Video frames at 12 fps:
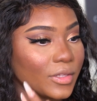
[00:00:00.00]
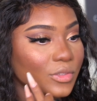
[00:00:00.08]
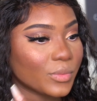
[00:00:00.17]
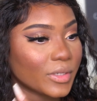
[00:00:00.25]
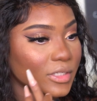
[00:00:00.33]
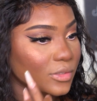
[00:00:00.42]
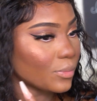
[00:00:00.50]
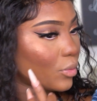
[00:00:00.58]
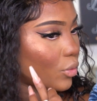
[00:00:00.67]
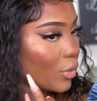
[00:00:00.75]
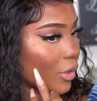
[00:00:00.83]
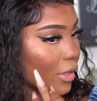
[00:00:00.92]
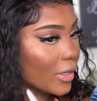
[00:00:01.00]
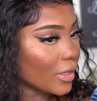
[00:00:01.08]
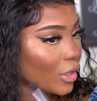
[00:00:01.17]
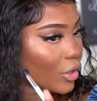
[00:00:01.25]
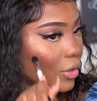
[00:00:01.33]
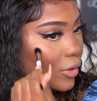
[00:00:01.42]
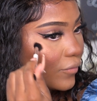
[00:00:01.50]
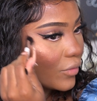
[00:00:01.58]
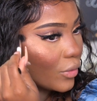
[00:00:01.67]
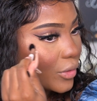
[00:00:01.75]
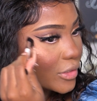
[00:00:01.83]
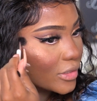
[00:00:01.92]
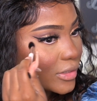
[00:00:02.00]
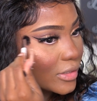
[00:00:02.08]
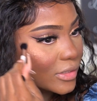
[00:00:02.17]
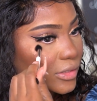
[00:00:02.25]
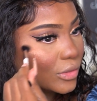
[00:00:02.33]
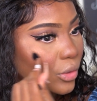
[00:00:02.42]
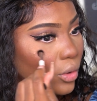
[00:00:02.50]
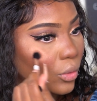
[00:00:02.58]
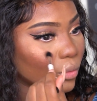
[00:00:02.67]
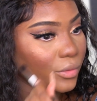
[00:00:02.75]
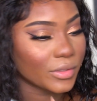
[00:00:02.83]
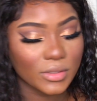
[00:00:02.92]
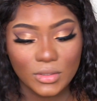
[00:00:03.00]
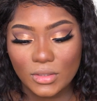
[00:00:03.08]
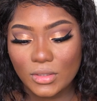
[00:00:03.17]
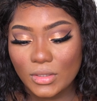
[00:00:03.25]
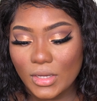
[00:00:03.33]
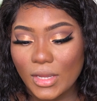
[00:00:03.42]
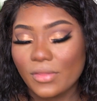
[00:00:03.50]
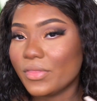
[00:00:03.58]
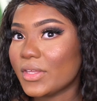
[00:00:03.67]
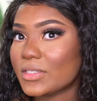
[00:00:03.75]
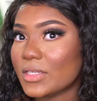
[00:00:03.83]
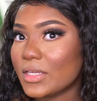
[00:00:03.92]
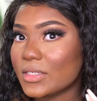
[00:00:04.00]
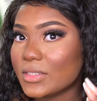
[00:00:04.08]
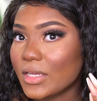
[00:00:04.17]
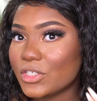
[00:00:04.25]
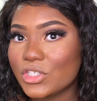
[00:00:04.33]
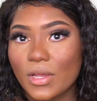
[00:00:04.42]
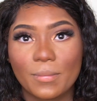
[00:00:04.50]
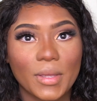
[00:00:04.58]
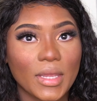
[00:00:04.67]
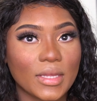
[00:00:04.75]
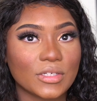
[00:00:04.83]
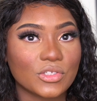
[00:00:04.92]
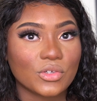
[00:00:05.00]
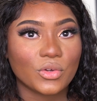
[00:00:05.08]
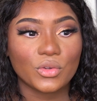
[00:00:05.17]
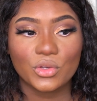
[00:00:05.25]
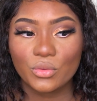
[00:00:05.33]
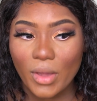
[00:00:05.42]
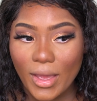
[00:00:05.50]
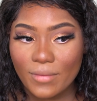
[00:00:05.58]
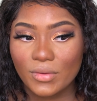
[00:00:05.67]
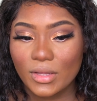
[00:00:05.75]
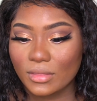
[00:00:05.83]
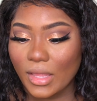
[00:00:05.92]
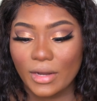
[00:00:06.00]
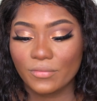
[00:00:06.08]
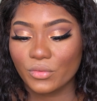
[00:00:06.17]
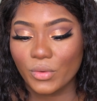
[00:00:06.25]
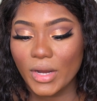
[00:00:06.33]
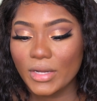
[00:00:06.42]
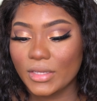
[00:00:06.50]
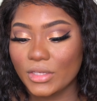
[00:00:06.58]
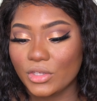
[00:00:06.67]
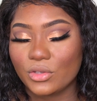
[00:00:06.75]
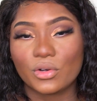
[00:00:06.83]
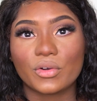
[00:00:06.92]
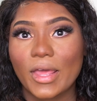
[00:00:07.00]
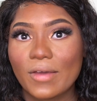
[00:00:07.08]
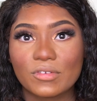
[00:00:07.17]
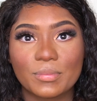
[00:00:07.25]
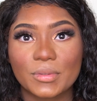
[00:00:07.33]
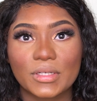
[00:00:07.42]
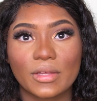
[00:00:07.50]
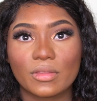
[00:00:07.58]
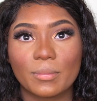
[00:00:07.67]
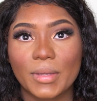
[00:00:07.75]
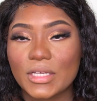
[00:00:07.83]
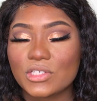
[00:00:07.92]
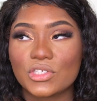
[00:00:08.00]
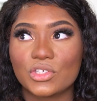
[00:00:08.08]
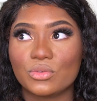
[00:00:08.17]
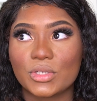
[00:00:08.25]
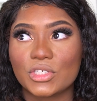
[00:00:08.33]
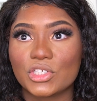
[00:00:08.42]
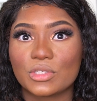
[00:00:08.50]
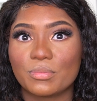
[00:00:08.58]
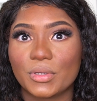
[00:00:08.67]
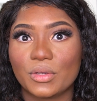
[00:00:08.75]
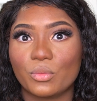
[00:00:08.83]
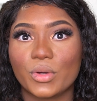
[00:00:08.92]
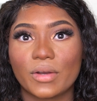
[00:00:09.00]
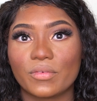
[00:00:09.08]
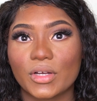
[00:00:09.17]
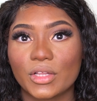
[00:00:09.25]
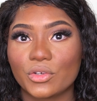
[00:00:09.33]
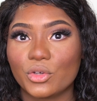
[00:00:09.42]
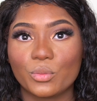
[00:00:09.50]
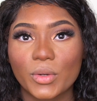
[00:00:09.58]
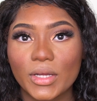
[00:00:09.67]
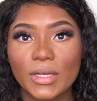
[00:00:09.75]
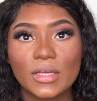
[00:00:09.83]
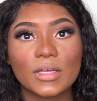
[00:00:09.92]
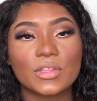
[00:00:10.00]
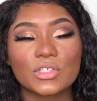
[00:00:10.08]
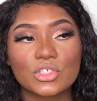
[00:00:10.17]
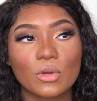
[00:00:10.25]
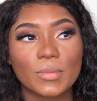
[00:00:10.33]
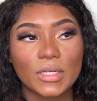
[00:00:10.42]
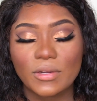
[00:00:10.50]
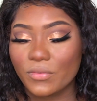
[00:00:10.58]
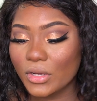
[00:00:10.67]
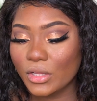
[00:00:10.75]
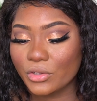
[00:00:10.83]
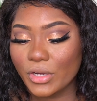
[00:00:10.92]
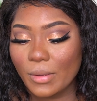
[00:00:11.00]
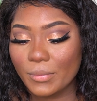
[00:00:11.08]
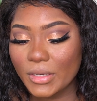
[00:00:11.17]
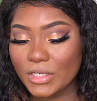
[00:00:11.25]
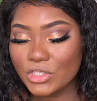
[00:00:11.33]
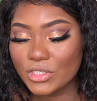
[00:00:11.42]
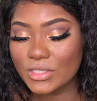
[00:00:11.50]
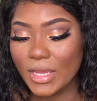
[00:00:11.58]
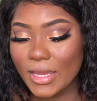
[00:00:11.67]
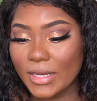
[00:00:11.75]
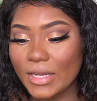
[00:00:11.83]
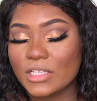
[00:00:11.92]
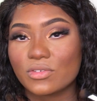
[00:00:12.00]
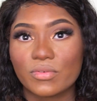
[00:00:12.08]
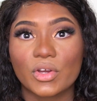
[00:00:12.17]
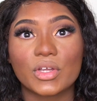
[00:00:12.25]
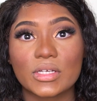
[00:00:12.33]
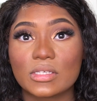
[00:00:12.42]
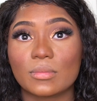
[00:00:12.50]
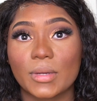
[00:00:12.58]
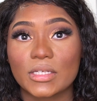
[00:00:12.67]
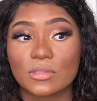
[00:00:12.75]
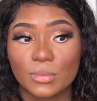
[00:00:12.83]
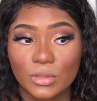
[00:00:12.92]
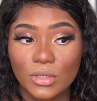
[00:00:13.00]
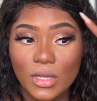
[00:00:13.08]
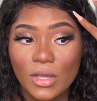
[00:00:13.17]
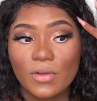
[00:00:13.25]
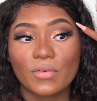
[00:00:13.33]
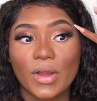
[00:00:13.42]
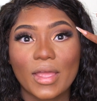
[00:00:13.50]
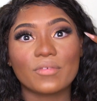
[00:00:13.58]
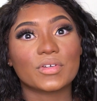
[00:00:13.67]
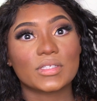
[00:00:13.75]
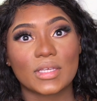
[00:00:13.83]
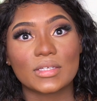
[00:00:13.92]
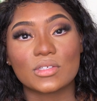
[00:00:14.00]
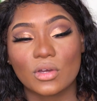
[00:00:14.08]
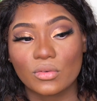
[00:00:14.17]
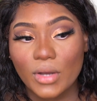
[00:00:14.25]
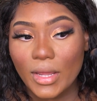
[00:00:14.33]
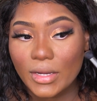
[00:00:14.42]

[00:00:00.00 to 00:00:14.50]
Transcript: this one is more, of course, this is gold, and this is a champagne. So you have a lot of variety. You don't have to put down the base. You can just put whatever color you want. There's so many different color combinations, and it's very customizable for every skin tone,